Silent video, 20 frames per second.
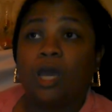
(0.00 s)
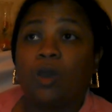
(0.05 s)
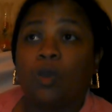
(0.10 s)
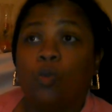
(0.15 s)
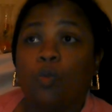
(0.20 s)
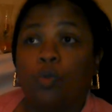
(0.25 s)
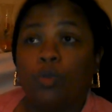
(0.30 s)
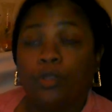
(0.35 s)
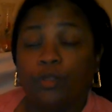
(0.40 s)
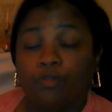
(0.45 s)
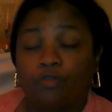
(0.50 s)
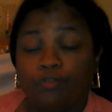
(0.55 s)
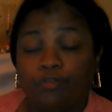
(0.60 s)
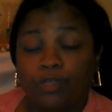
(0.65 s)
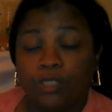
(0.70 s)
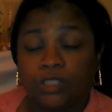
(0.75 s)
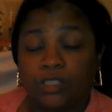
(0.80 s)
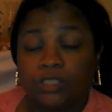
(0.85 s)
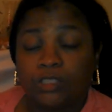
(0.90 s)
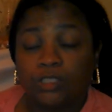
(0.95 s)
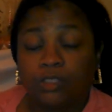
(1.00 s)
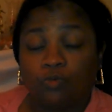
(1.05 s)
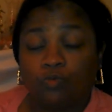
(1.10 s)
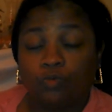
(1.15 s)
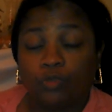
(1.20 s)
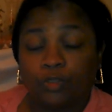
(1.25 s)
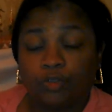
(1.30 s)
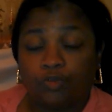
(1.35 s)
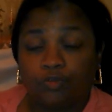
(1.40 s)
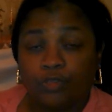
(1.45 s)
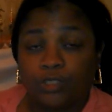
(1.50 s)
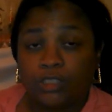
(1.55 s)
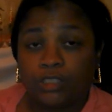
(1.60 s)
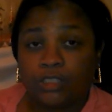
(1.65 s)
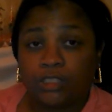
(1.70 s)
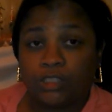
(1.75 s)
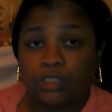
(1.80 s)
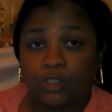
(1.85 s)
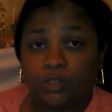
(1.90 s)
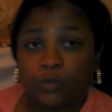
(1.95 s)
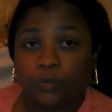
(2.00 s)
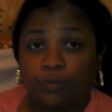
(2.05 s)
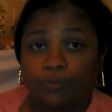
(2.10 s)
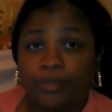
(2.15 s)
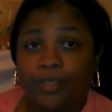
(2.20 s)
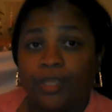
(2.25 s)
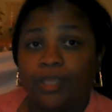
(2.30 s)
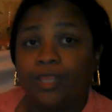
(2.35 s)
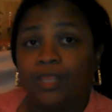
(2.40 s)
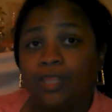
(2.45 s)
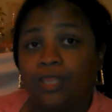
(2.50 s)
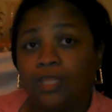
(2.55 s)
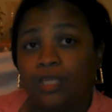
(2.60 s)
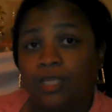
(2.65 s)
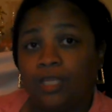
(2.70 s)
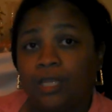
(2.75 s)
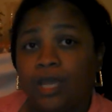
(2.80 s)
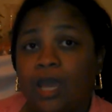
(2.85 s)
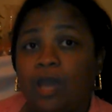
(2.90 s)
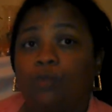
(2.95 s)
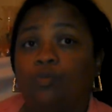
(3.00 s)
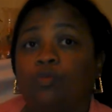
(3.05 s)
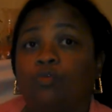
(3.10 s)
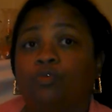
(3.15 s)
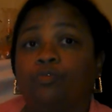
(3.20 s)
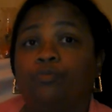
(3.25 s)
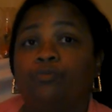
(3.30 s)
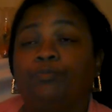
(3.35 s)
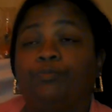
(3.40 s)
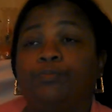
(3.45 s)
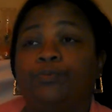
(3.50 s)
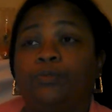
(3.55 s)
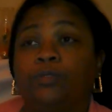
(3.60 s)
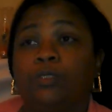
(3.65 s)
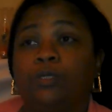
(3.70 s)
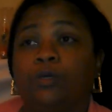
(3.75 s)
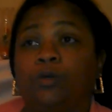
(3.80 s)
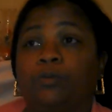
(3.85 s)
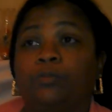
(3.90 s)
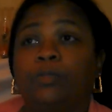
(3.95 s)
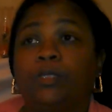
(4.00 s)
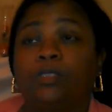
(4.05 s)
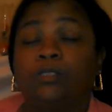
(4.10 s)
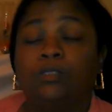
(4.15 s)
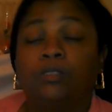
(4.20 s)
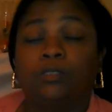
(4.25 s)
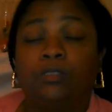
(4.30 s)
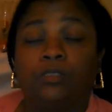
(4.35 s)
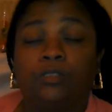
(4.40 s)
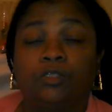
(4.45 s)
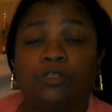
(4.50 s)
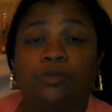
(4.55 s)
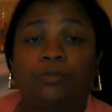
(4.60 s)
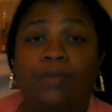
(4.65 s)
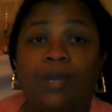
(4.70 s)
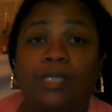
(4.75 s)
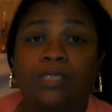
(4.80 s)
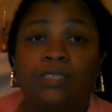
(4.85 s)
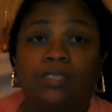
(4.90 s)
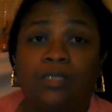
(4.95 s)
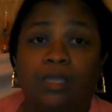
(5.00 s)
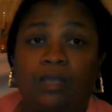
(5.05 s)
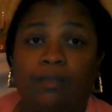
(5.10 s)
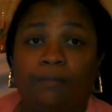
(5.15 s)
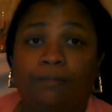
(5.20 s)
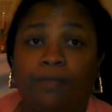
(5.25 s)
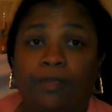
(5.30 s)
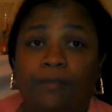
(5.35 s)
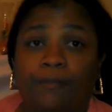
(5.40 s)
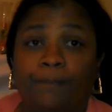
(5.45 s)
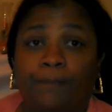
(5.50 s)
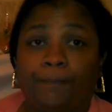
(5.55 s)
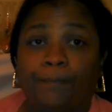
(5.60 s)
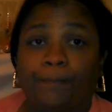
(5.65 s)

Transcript: or criticism, and then I will enter my statement.